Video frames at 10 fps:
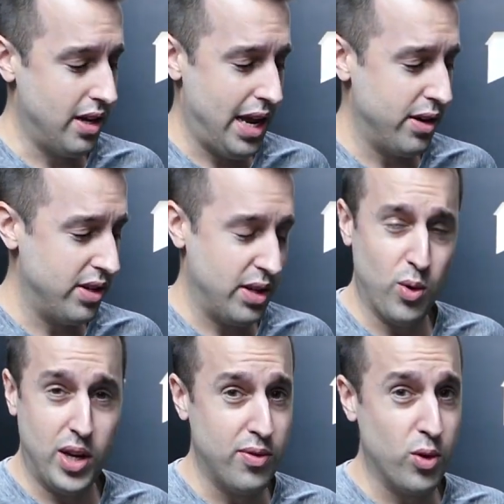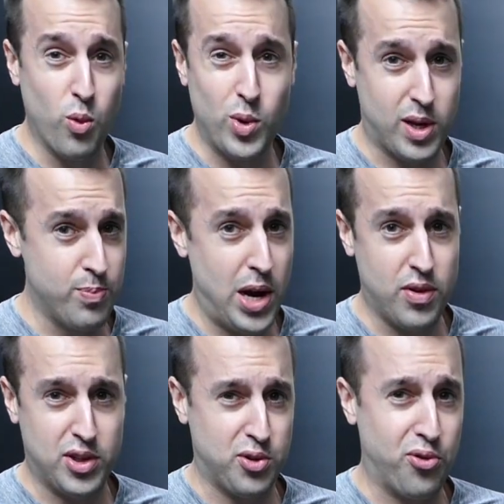And even when we compare
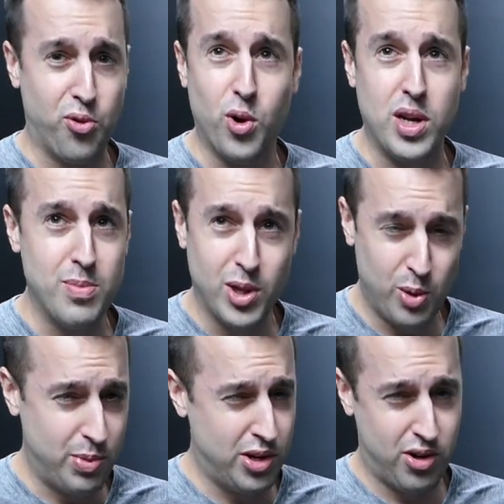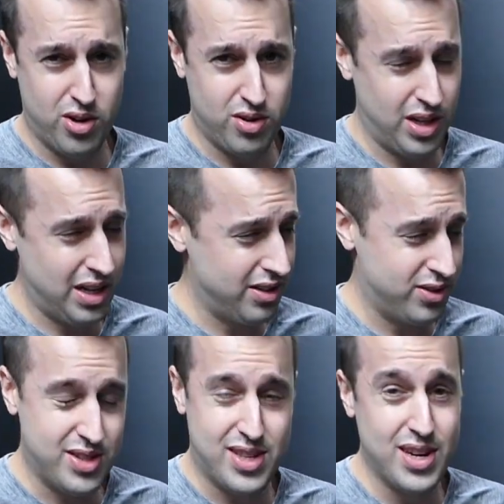that to
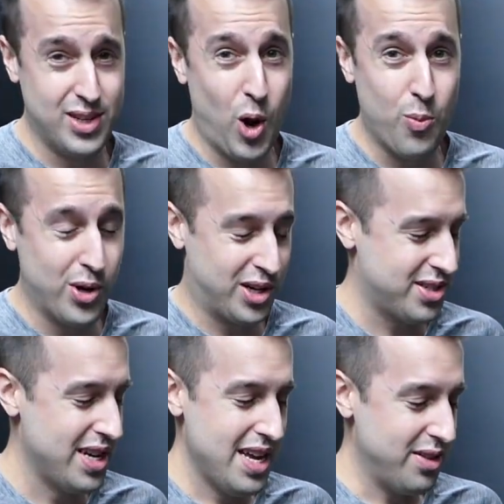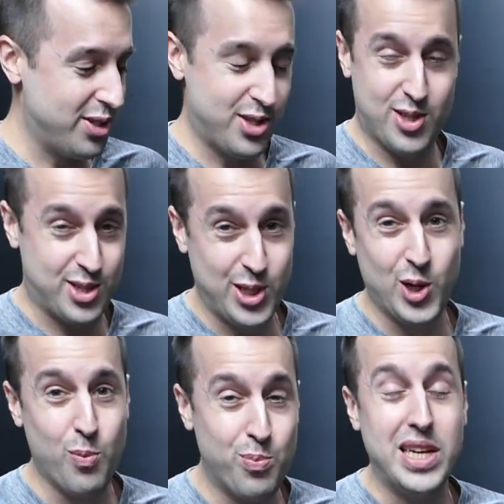40mm notebooks, this is
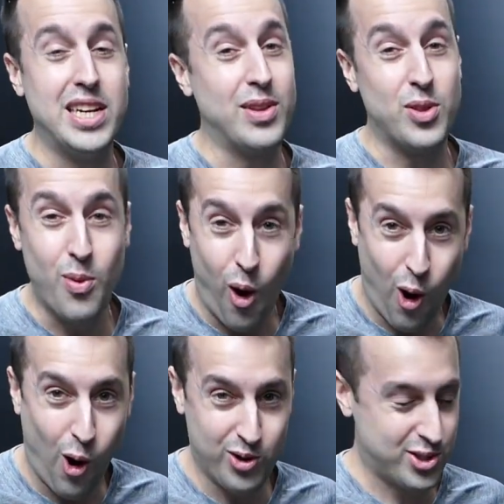still beating them all.